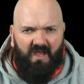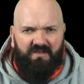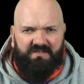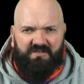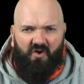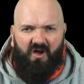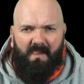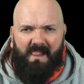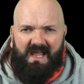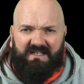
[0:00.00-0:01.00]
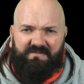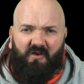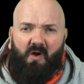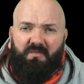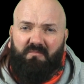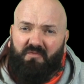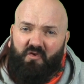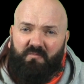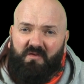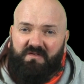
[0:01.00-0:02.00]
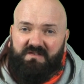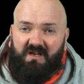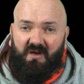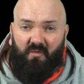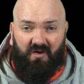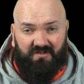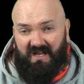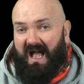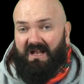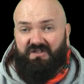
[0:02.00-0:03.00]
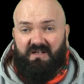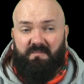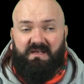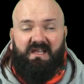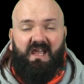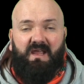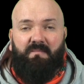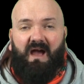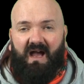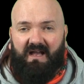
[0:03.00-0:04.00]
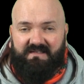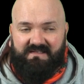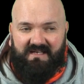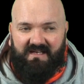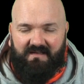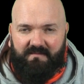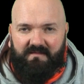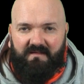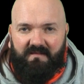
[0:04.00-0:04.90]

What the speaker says: And so it's formed a movement what actually became Ask Keith.